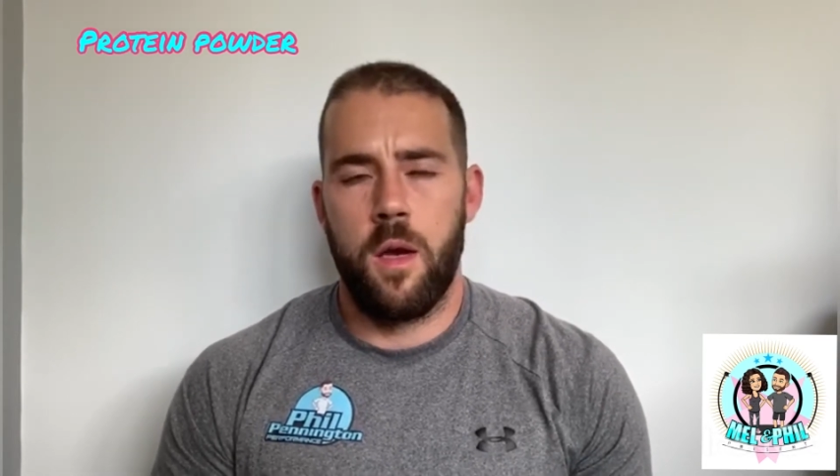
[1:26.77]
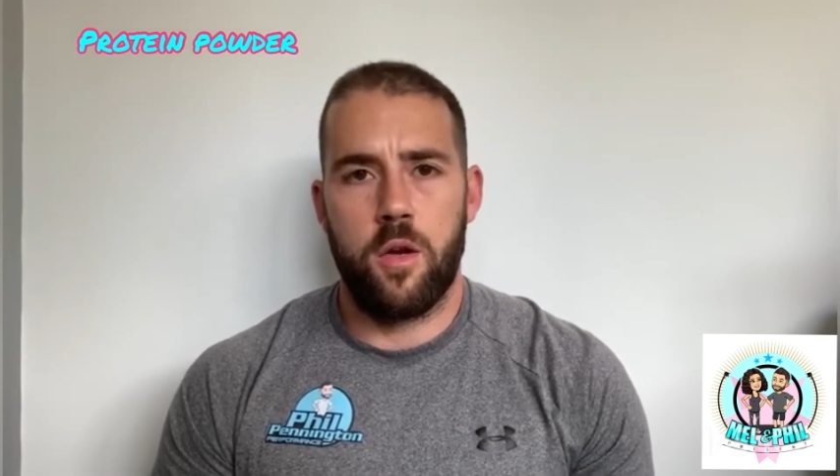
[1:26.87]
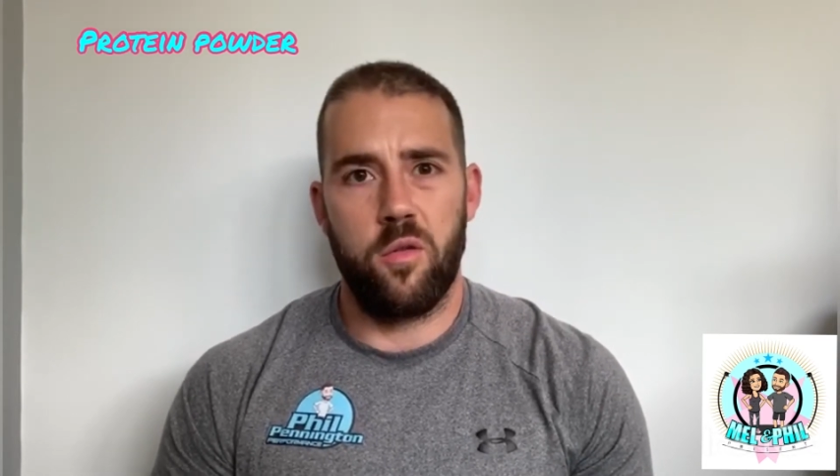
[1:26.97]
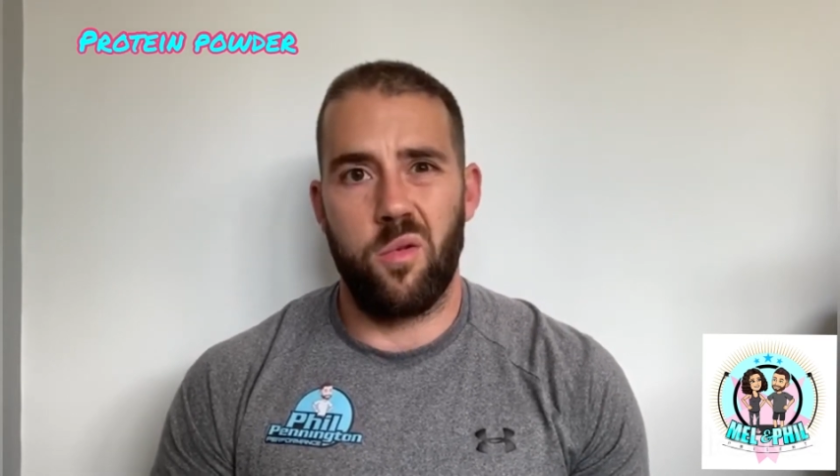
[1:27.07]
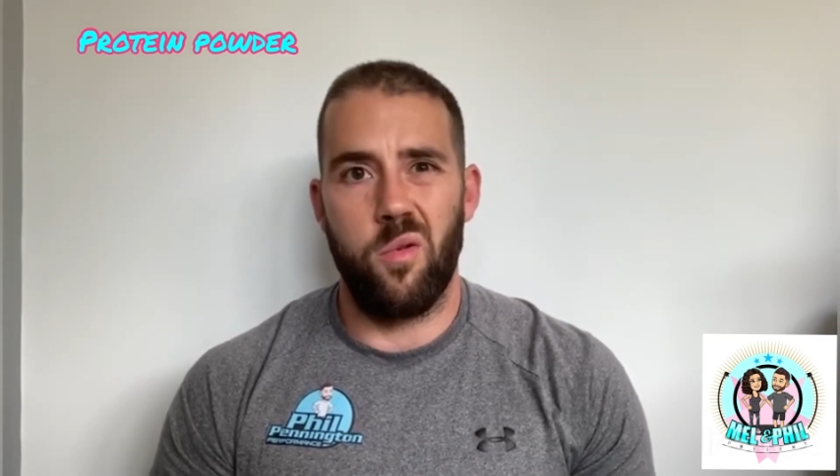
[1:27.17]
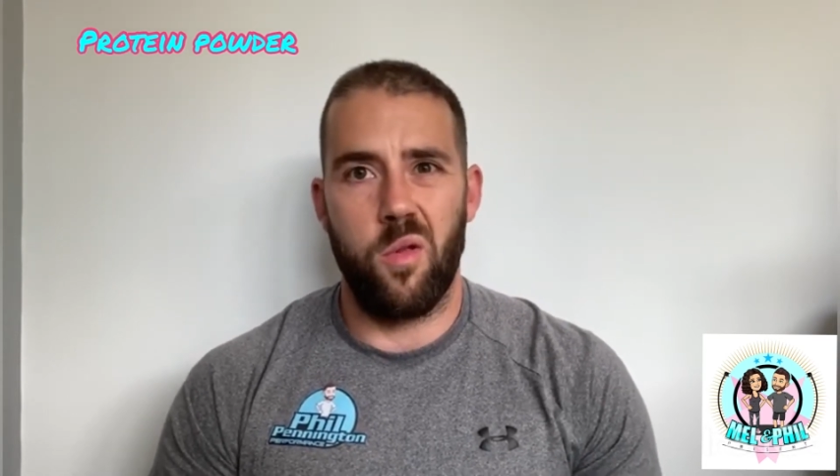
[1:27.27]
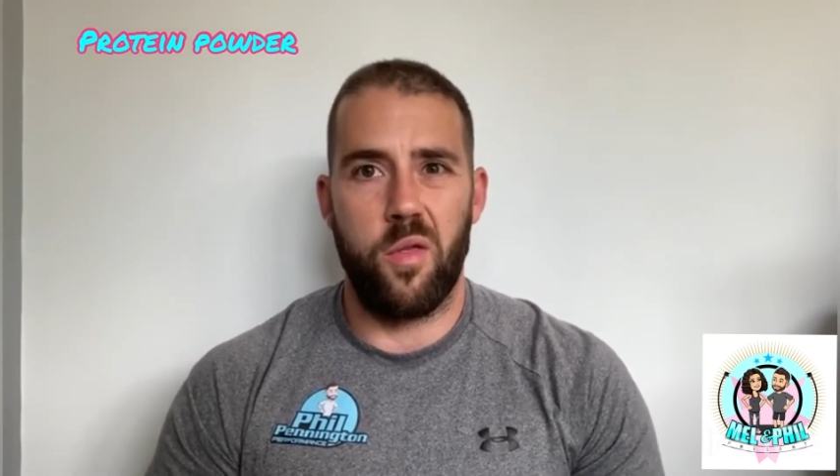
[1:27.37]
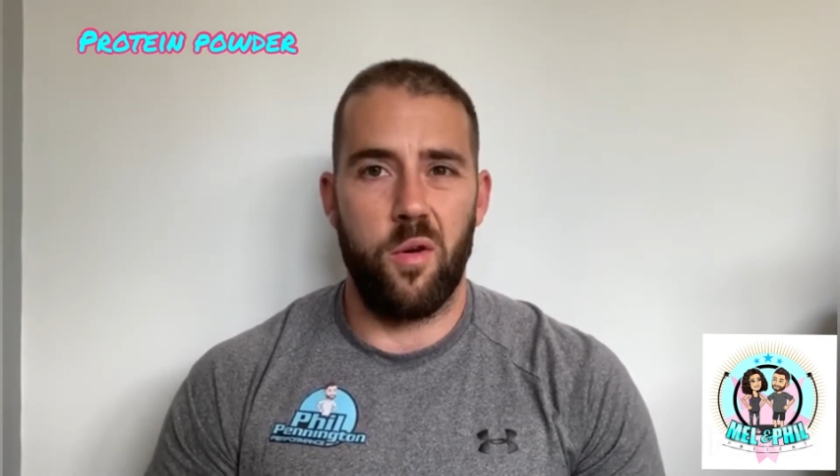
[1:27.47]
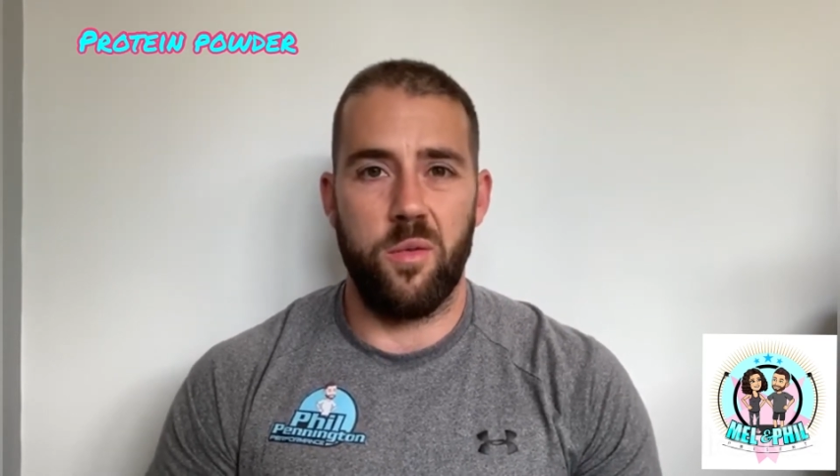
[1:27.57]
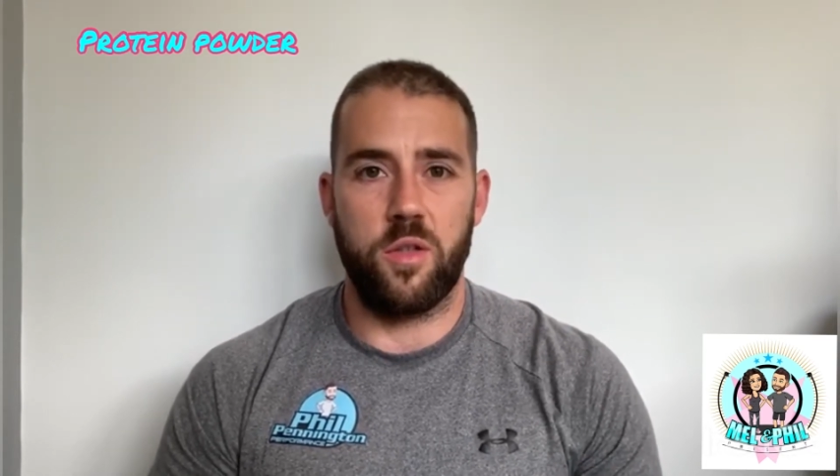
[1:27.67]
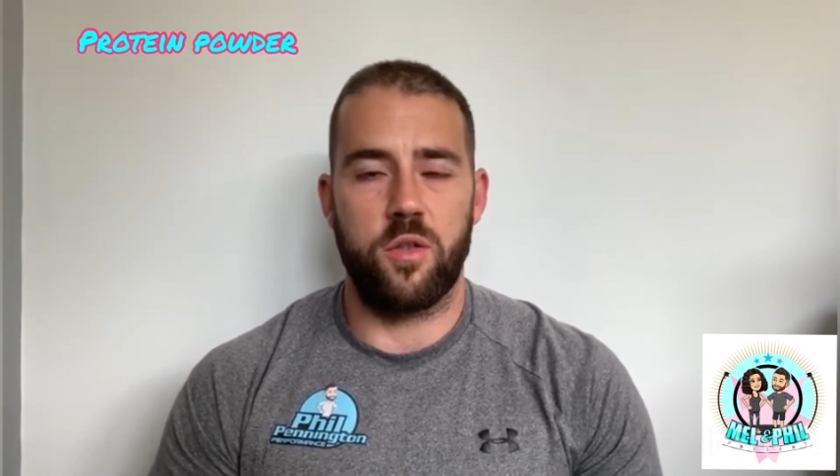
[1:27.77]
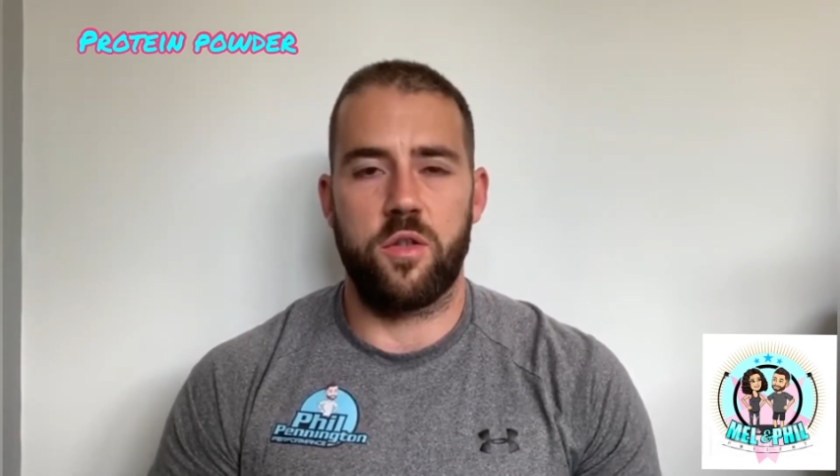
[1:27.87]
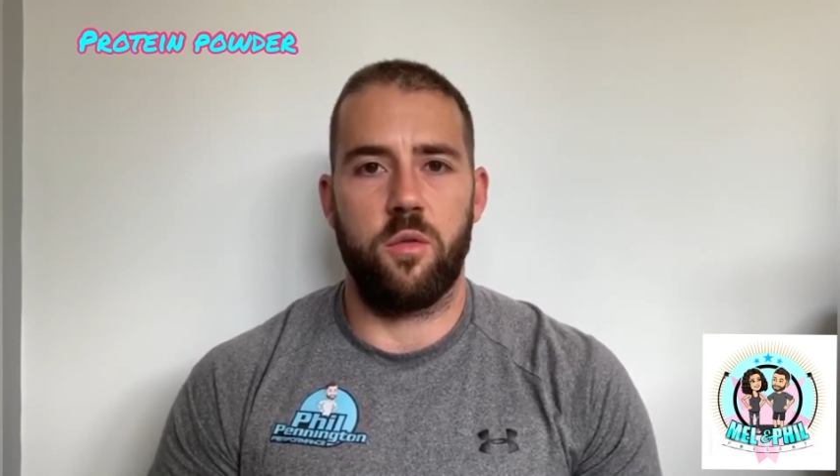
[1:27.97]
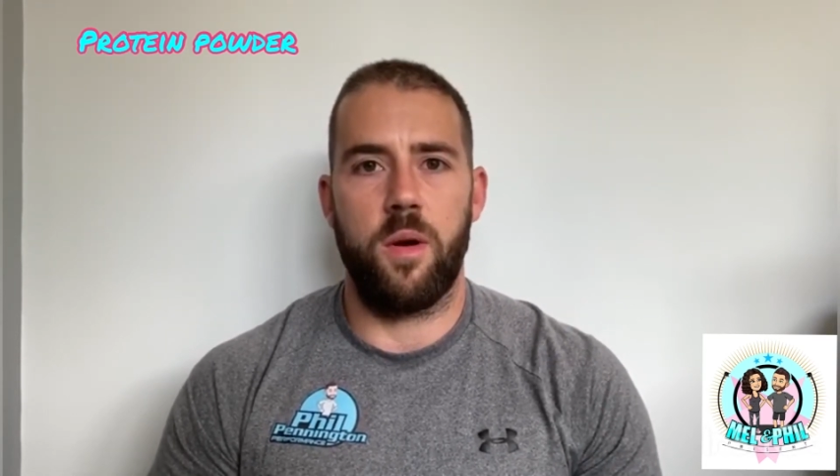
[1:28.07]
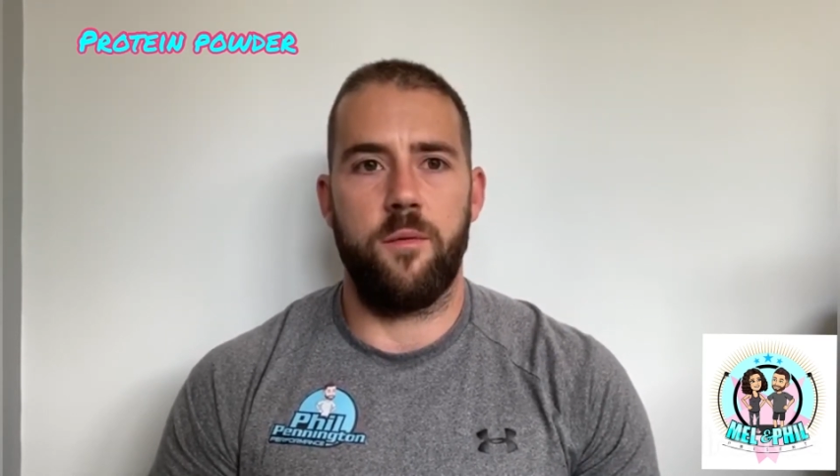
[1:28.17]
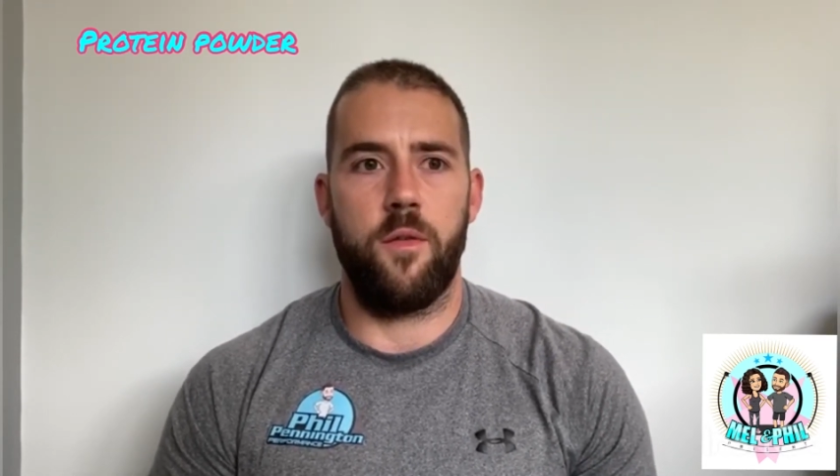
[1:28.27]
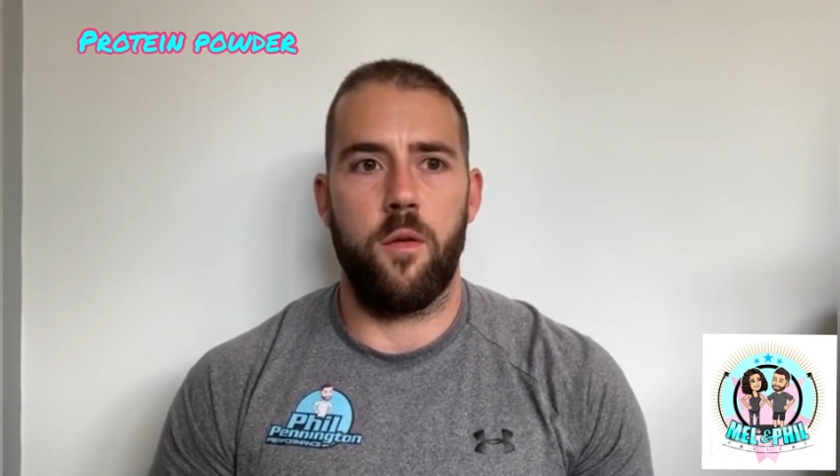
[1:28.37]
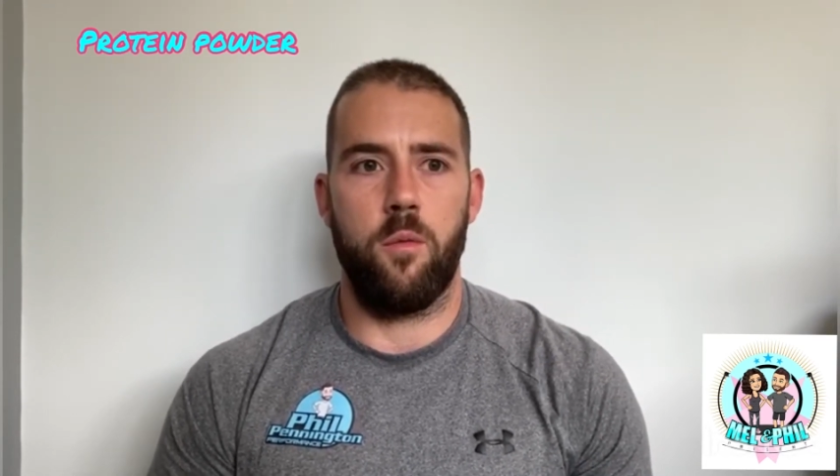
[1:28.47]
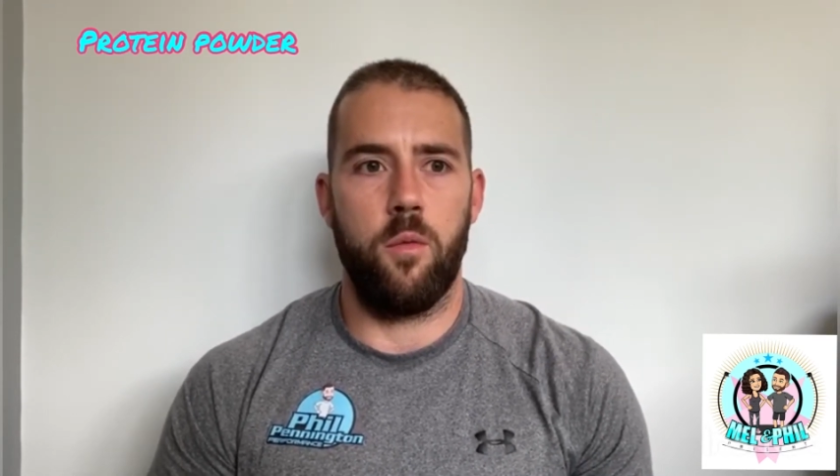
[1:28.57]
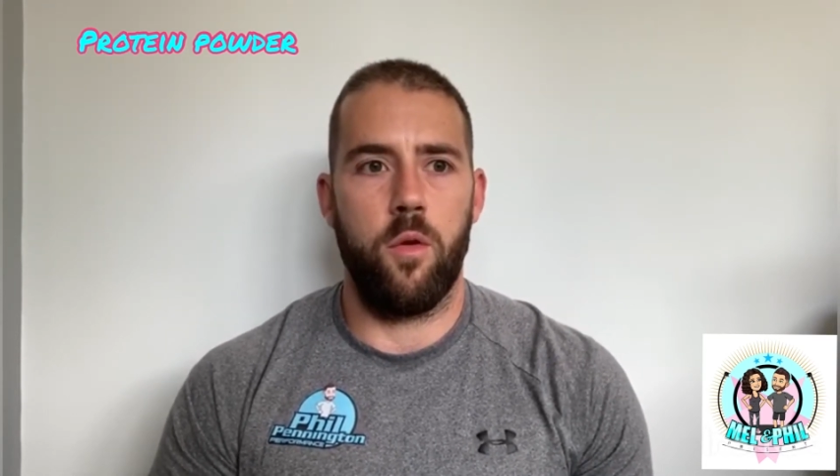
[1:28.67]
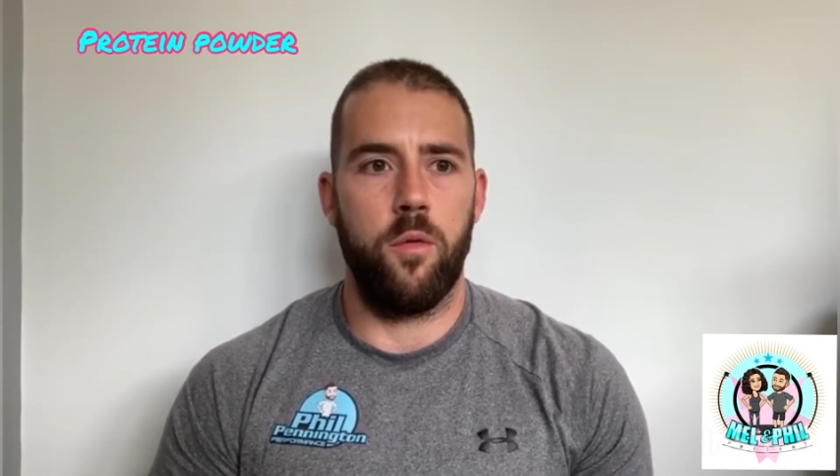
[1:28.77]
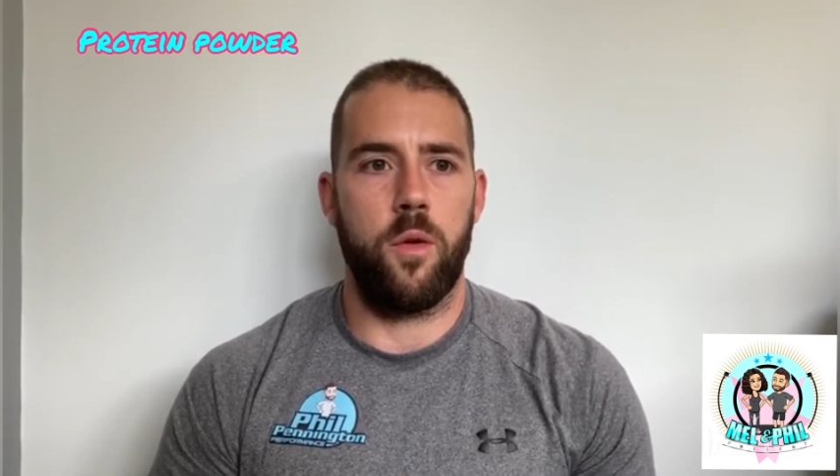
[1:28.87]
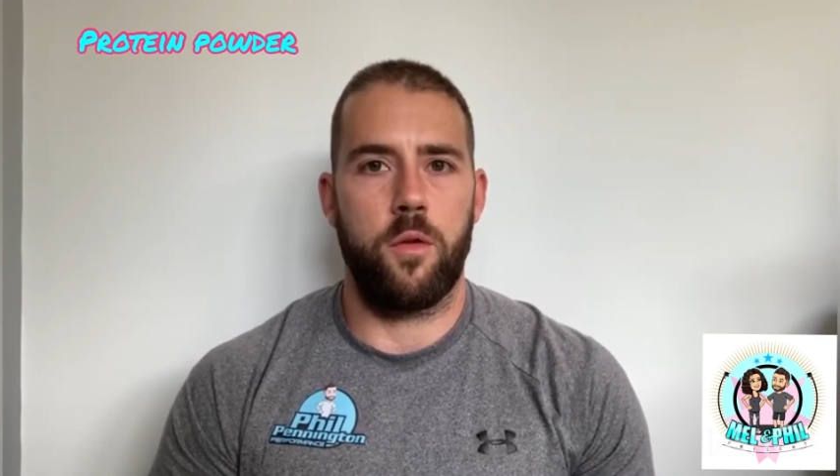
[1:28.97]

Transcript: Good rule of thumb is just to aim for 1